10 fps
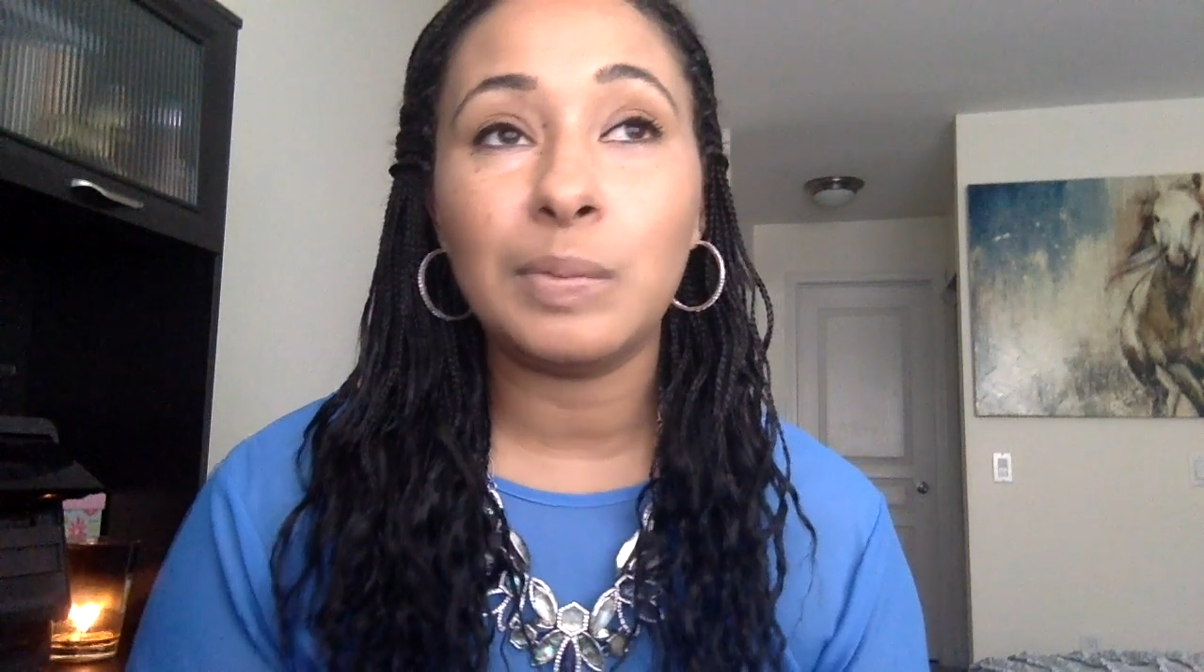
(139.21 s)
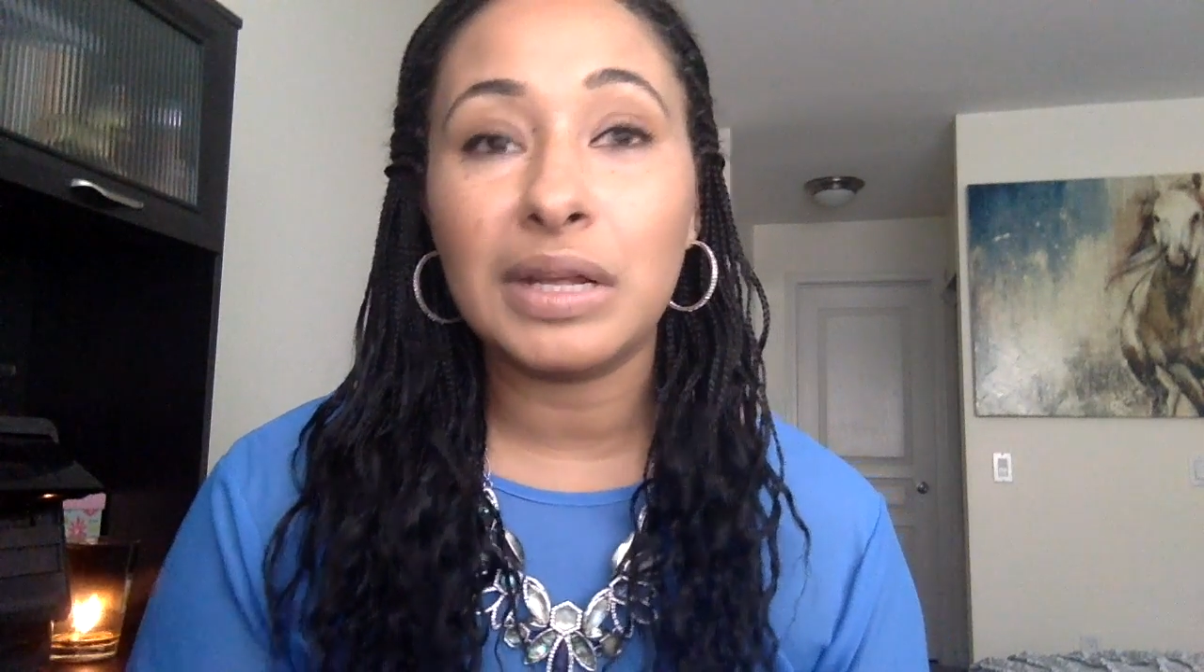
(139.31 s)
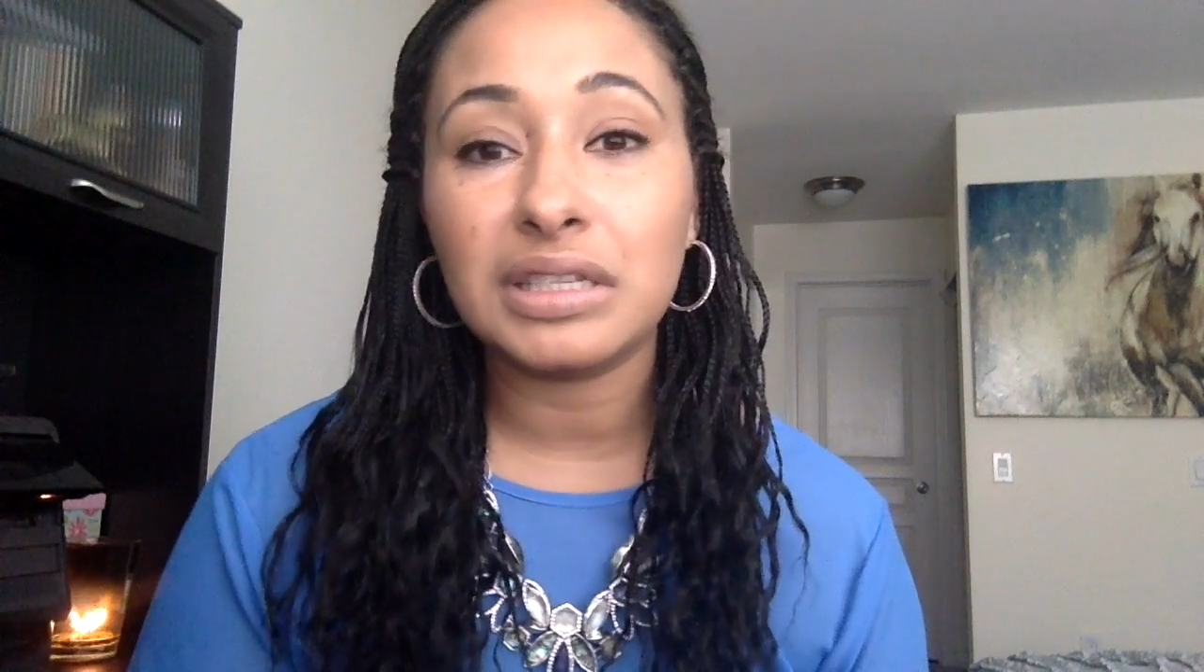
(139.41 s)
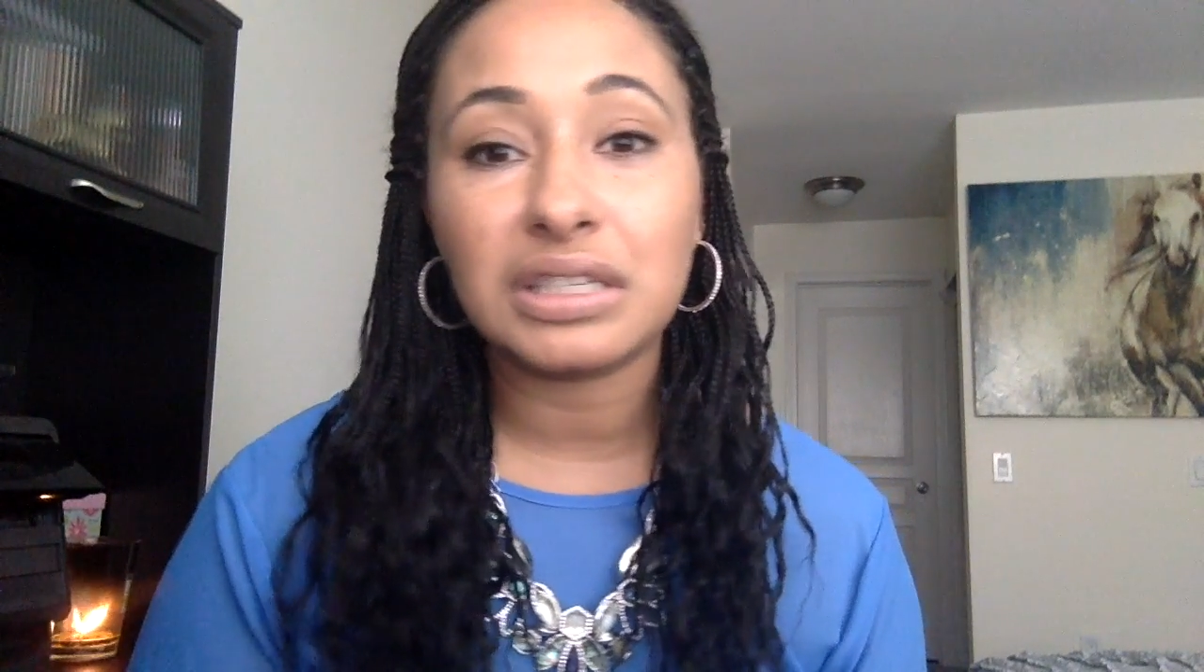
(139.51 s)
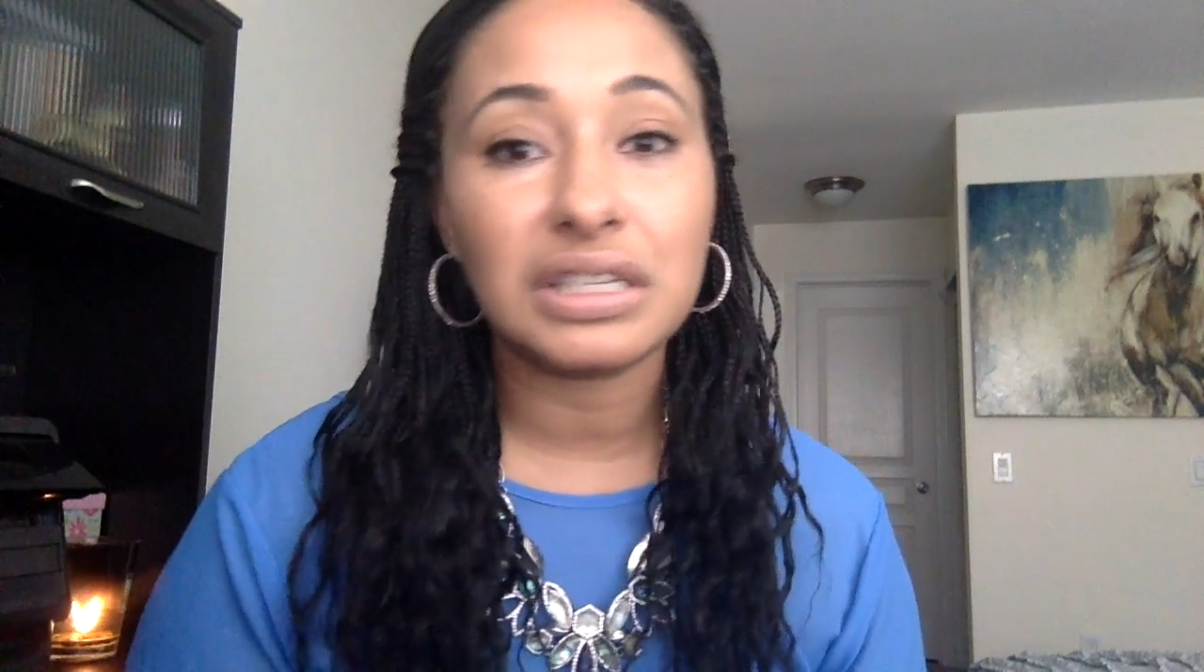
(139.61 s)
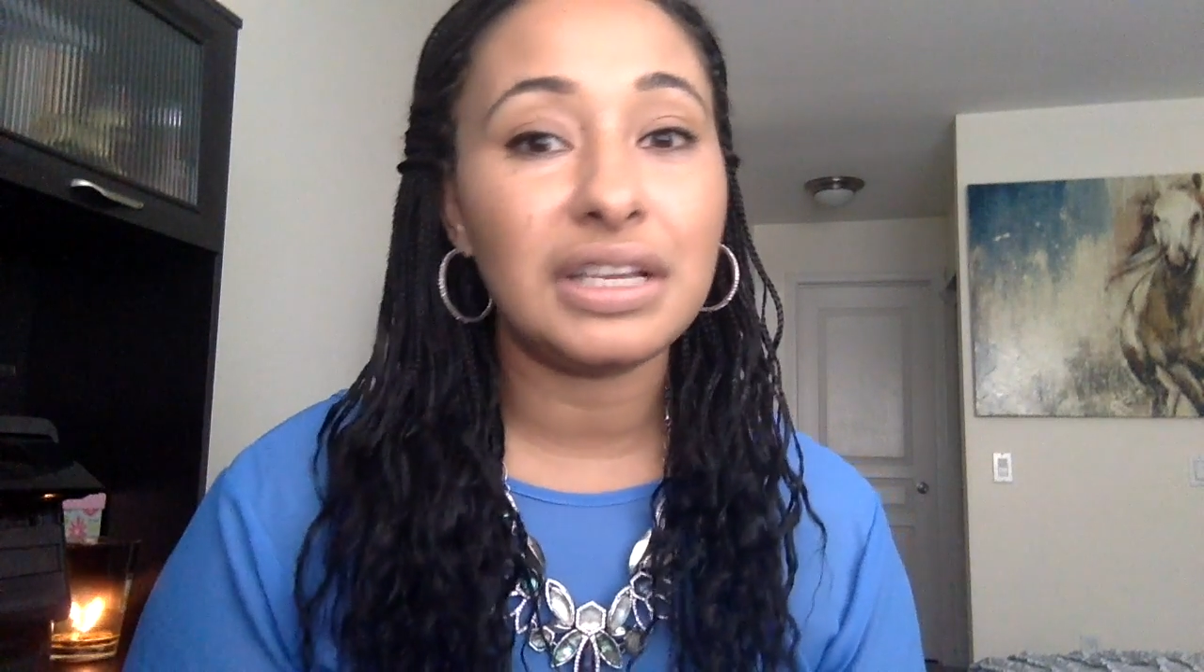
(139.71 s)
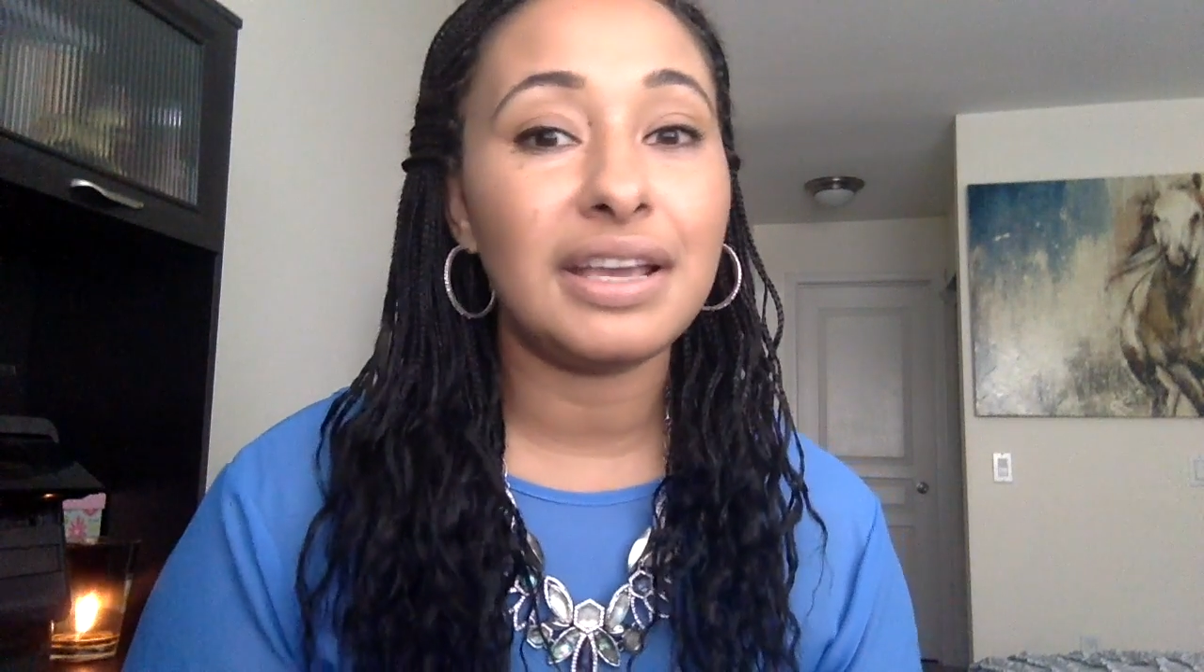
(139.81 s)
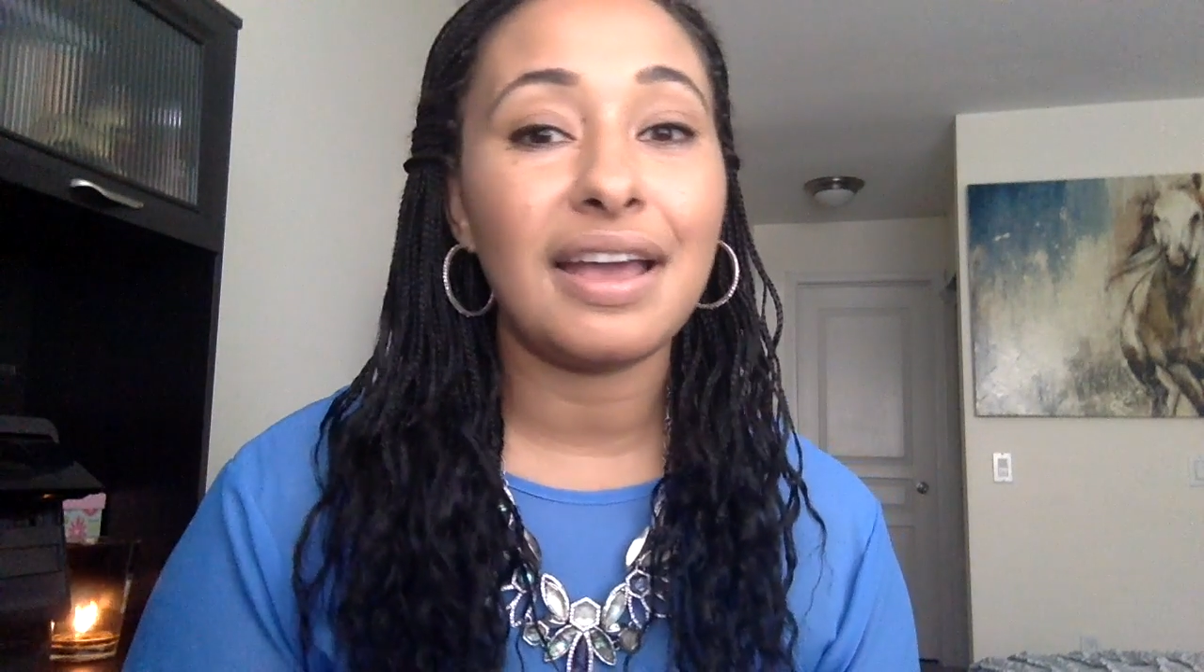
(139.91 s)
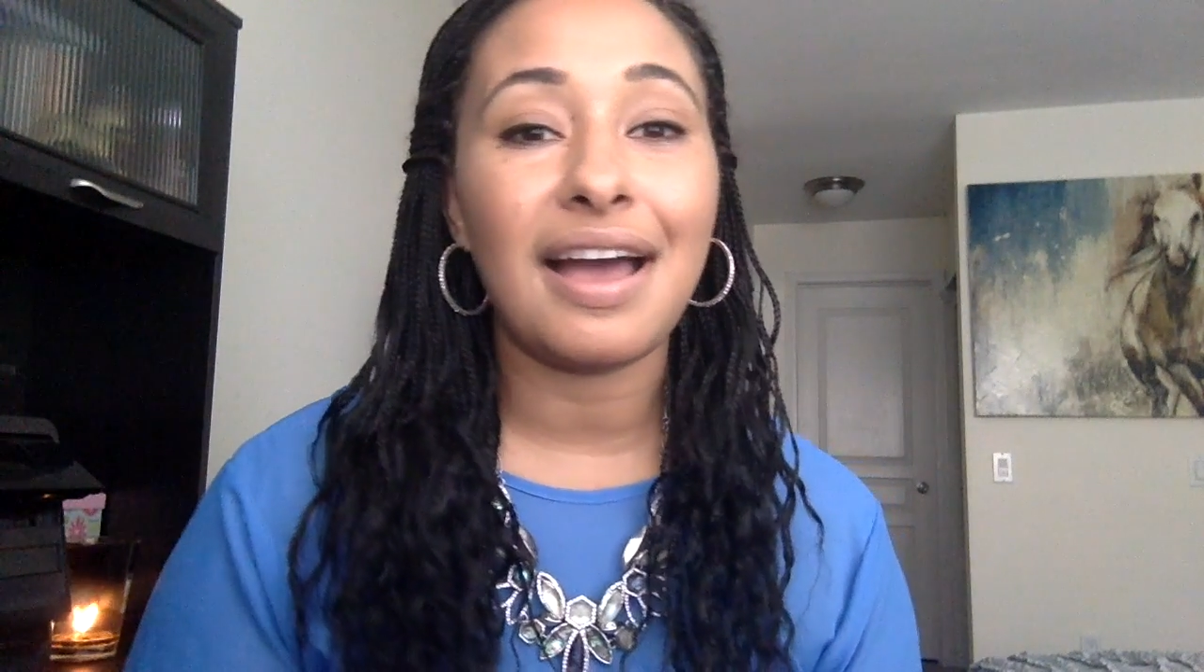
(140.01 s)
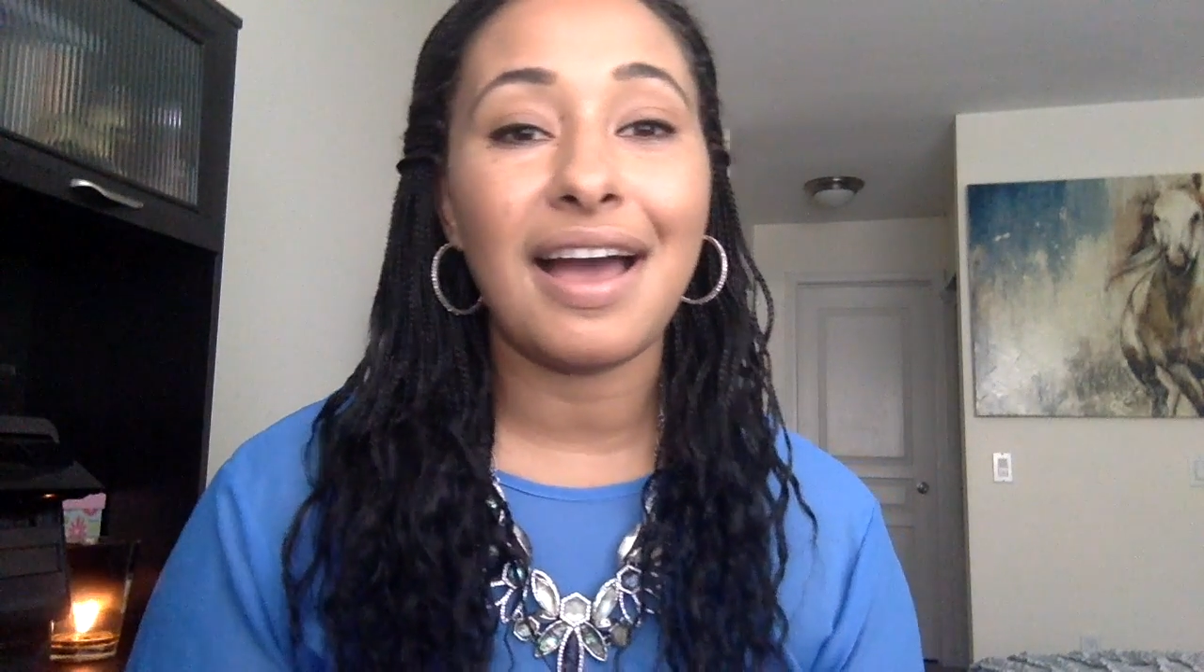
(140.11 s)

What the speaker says: mentally,